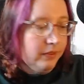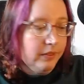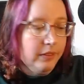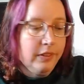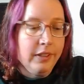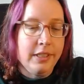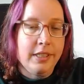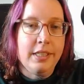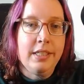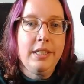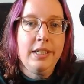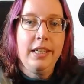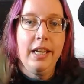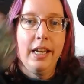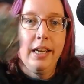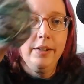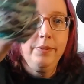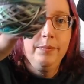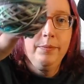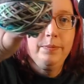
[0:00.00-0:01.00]
this is the
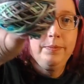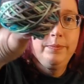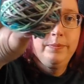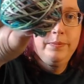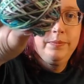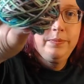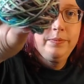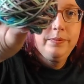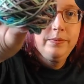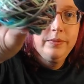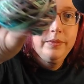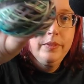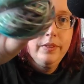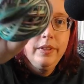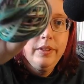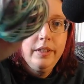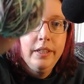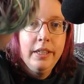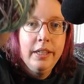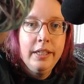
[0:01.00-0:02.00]
yarn.
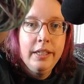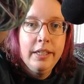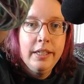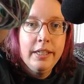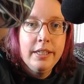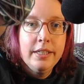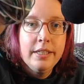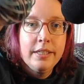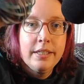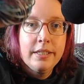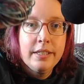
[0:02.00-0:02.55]
It is